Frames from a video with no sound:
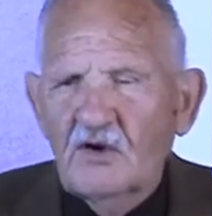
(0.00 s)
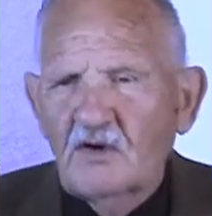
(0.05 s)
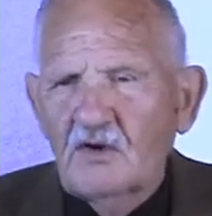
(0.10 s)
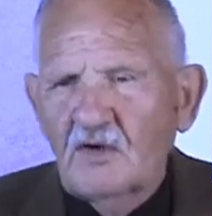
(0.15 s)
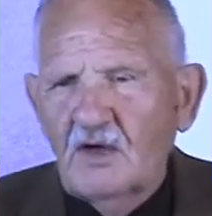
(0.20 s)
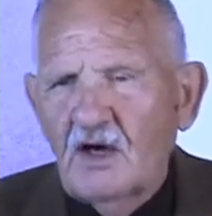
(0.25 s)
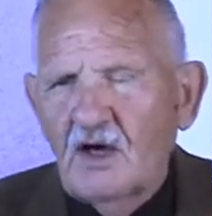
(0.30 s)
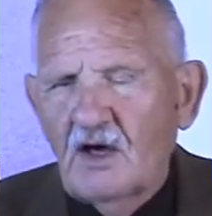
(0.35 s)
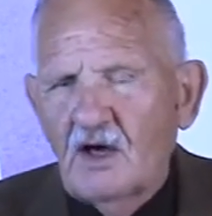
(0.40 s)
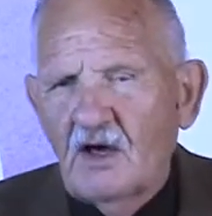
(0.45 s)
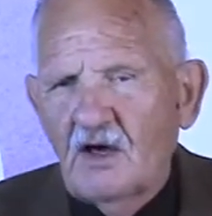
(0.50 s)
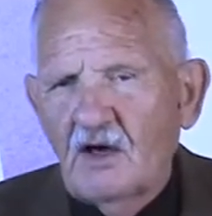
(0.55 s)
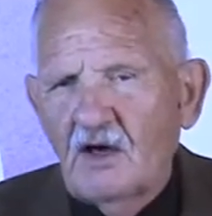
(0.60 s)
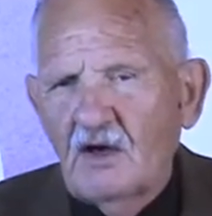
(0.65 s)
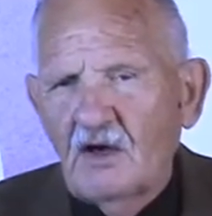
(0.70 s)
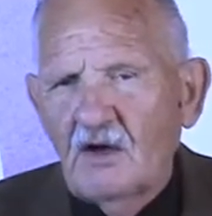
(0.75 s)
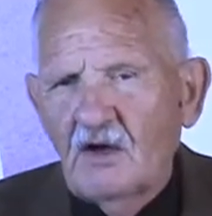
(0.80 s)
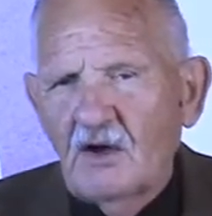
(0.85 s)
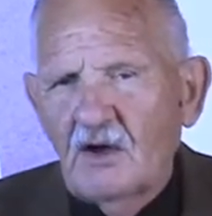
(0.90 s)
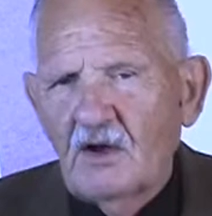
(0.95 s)

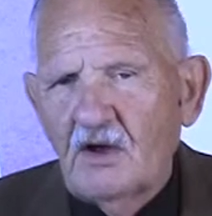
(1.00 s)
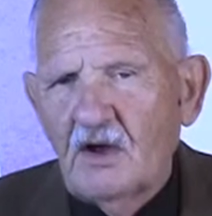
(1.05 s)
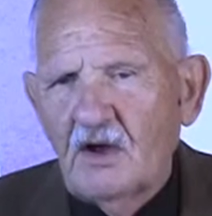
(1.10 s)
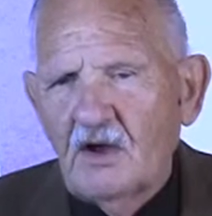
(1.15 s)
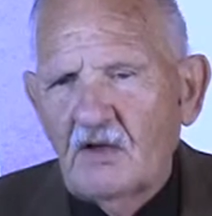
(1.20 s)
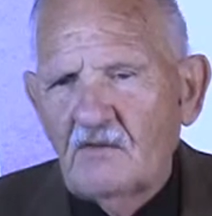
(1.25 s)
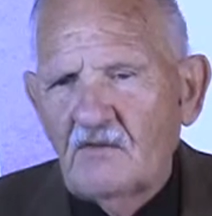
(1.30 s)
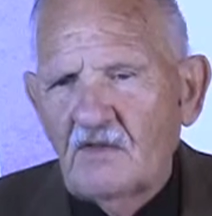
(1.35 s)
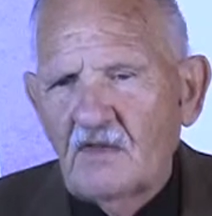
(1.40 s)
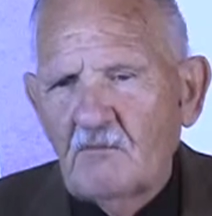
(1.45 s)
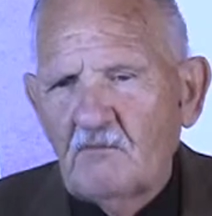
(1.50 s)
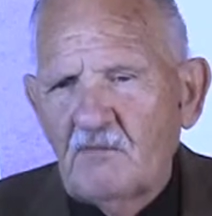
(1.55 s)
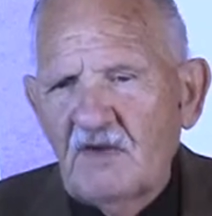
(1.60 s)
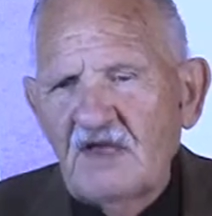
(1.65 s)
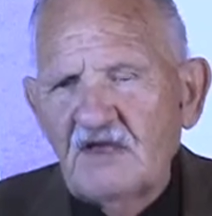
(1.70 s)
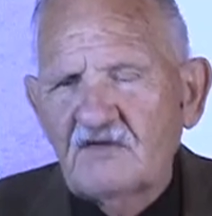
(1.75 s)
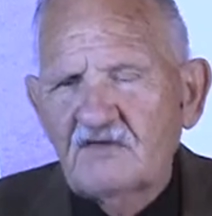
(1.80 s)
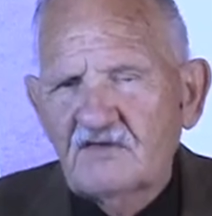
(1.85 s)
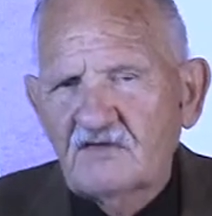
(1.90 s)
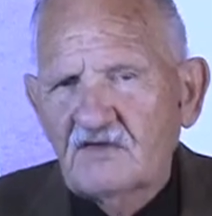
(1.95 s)
the
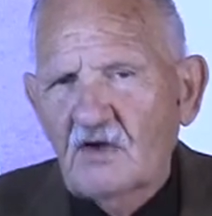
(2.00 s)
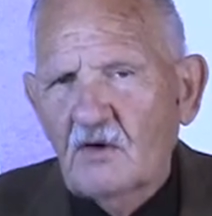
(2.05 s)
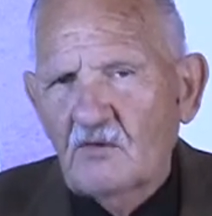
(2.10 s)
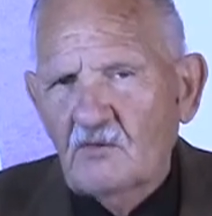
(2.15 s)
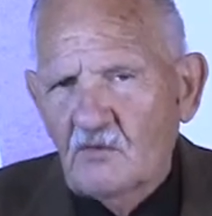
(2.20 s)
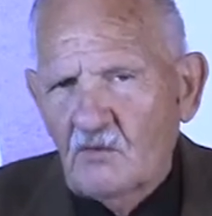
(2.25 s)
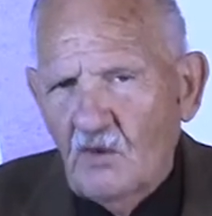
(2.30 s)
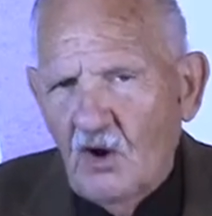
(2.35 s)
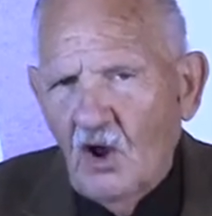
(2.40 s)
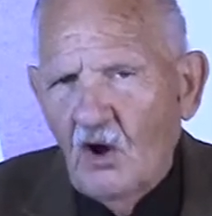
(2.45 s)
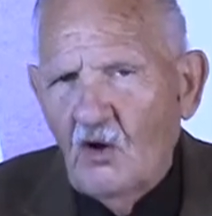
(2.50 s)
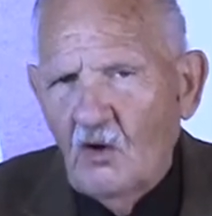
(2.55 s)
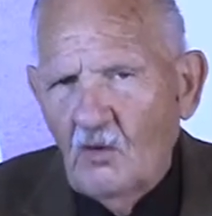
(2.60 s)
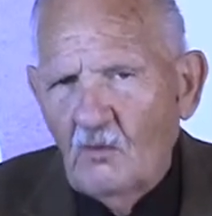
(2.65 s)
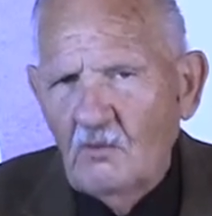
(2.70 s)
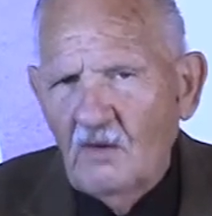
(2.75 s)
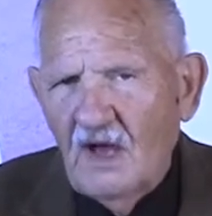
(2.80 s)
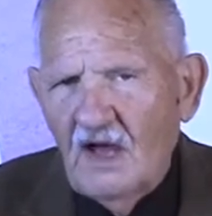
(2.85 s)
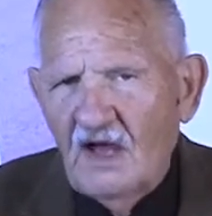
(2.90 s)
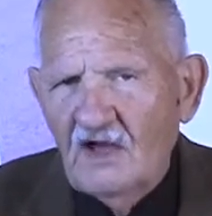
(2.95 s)
beast of
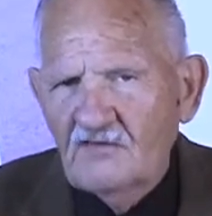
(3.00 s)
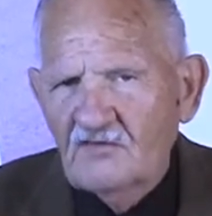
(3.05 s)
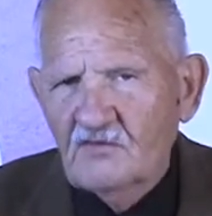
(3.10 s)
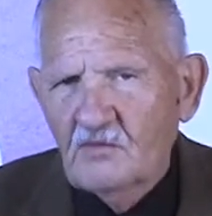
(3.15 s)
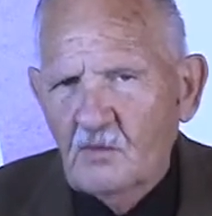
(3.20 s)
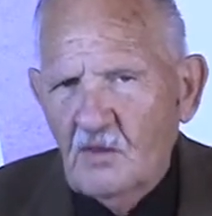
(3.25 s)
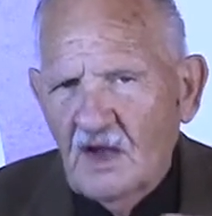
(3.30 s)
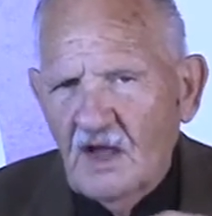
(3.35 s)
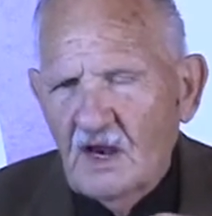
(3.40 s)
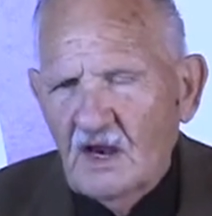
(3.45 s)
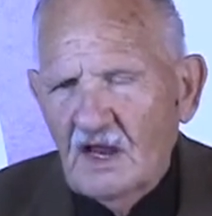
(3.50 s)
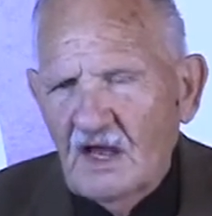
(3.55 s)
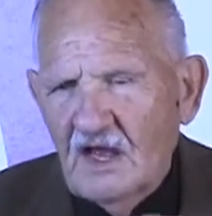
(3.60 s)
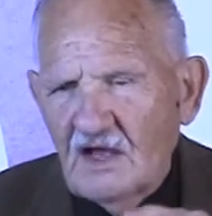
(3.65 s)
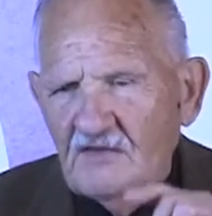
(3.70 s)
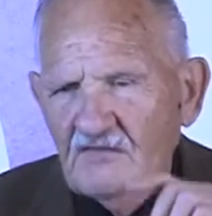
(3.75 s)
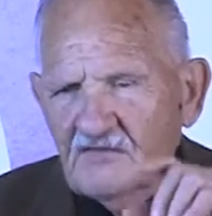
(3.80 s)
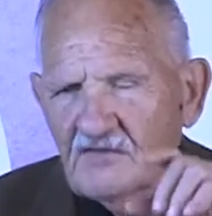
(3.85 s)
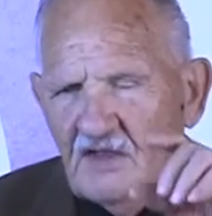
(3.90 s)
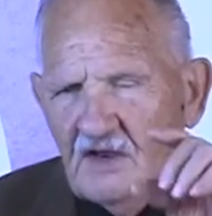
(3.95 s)
Rome as well
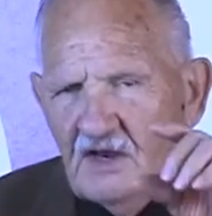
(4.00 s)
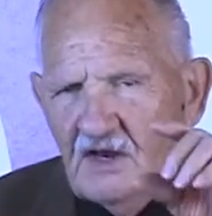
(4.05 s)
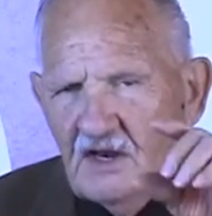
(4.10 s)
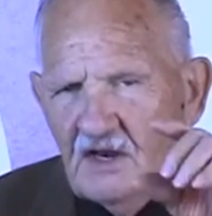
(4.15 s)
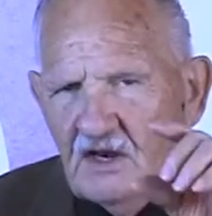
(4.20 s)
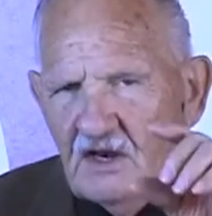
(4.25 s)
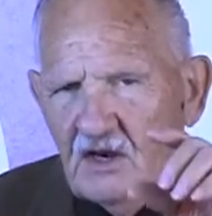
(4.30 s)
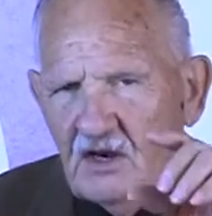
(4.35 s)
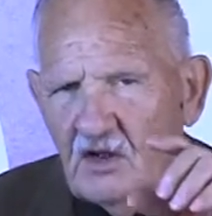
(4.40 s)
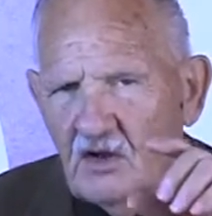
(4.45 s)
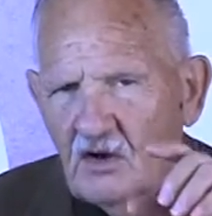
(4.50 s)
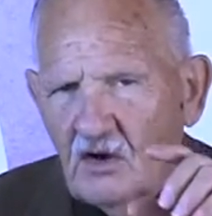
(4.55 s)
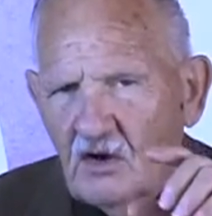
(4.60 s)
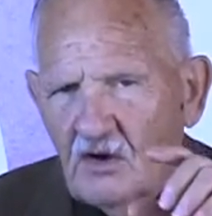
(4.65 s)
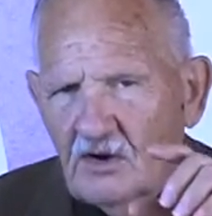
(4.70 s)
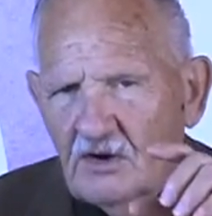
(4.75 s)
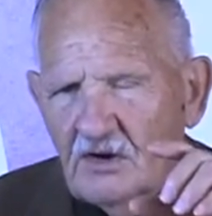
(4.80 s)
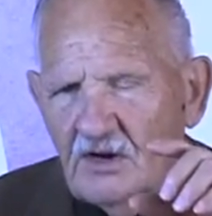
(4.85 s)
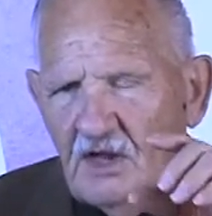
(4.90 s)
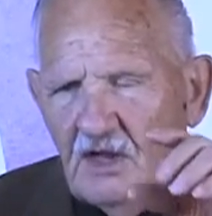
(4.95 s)
as the little
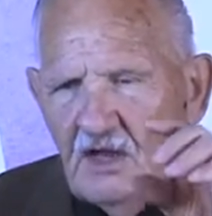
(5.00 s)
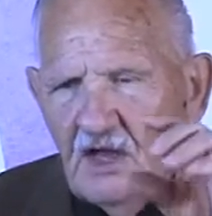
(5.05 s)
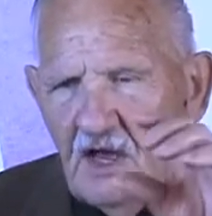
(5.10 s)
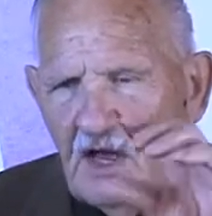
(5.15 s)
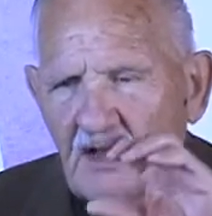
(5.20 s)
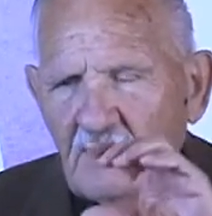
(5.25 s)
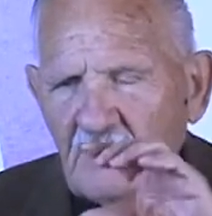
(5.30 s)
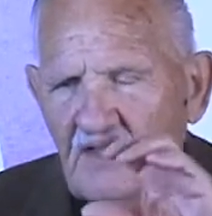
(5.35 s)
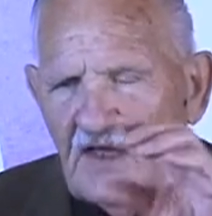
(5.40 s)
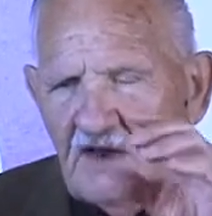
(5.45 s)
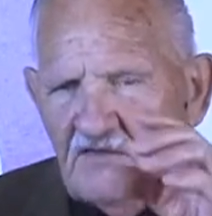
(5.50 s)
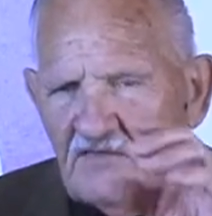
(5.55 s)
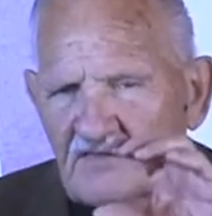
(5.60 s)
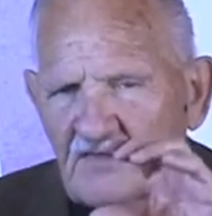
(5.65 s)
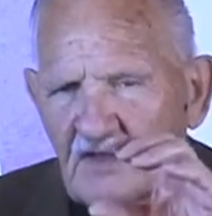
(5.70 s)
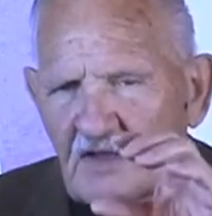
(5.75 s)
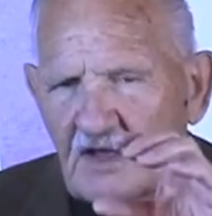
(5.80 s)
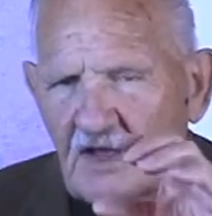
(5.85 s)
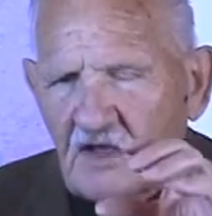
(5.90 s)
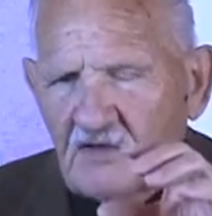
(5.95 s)
horn, that is
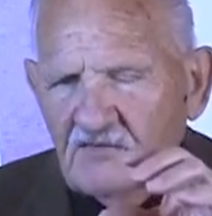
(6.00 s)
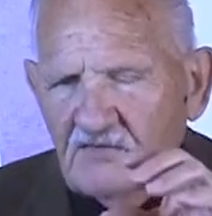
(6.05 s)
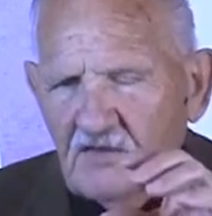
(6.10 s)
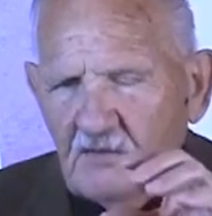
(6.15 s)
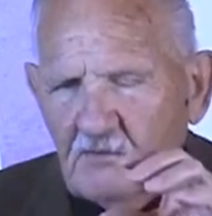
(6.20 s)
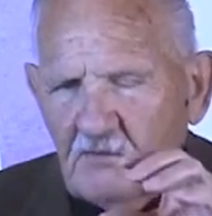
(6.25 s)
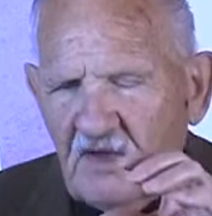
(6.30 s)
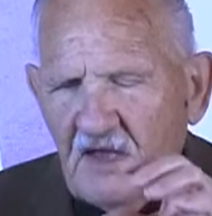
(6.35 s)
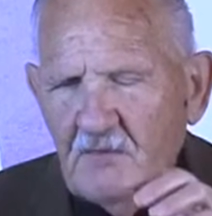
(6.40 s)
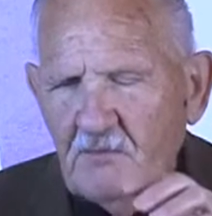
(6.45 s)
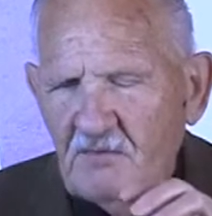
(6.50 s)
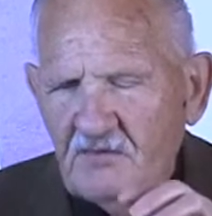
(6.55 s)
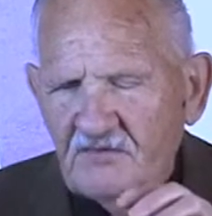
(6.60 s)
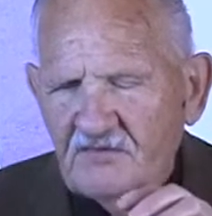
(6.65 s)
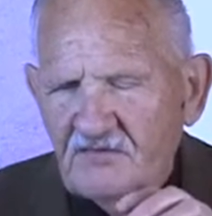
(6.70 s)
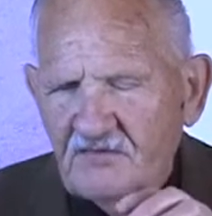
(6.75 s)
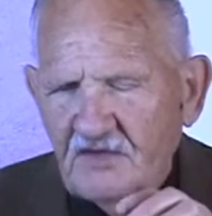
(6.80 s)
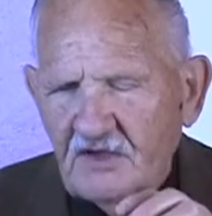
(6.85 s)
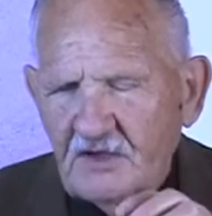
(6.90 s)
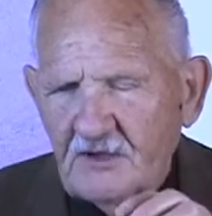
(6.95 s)
as the
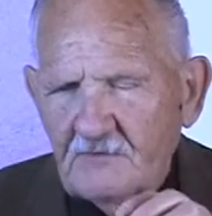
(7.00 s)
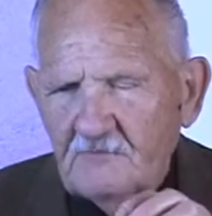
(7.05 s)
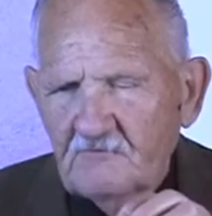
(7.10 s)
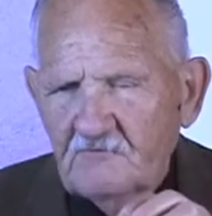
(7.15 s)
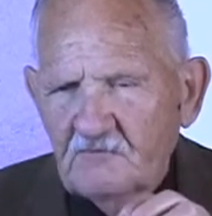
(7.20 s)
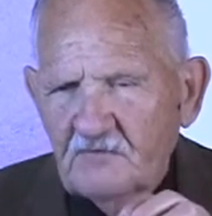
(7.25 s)
papacy.